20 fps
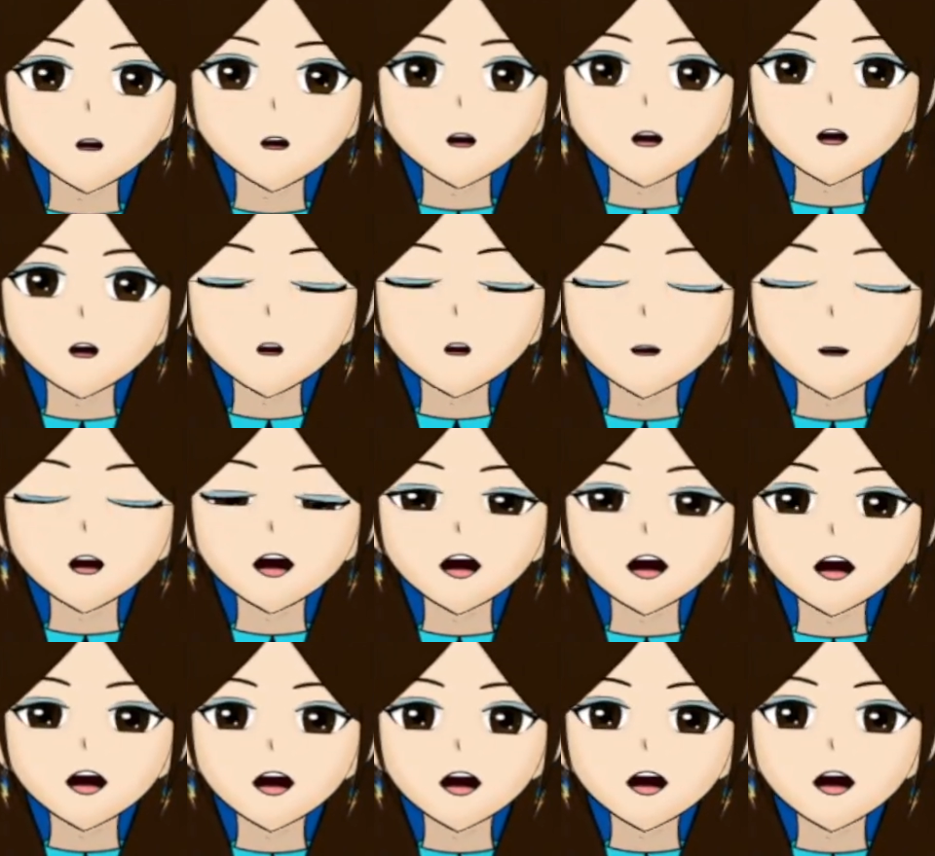in that movie, in
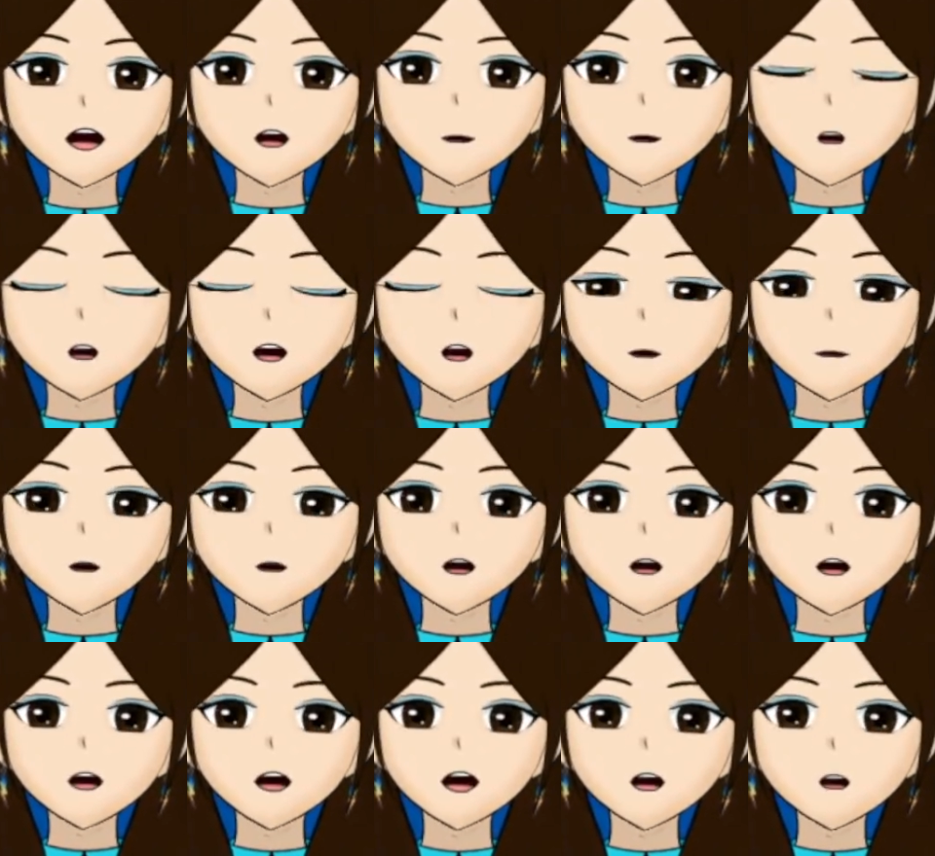the one that I'm
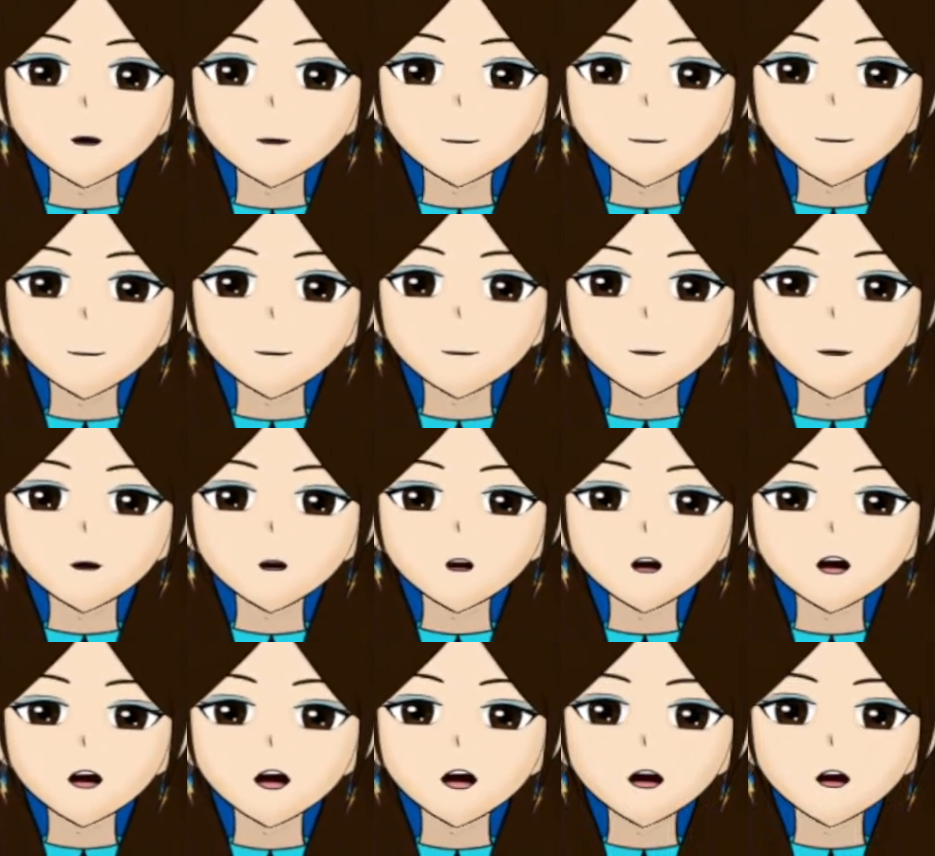saying that it's like
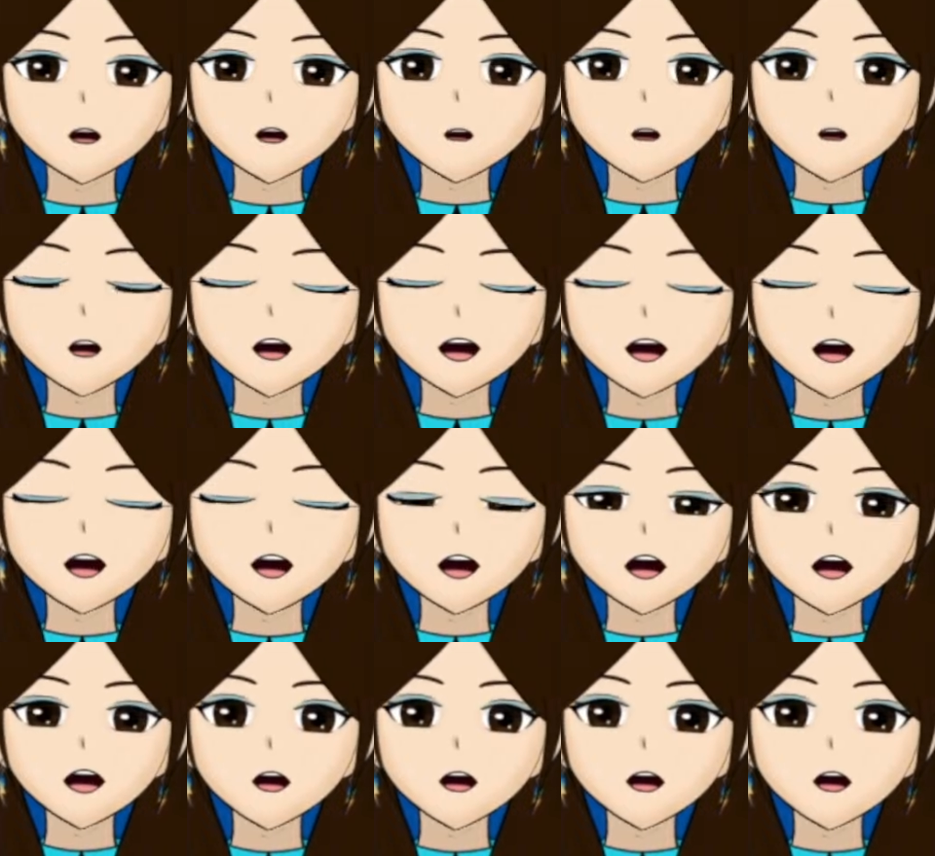after the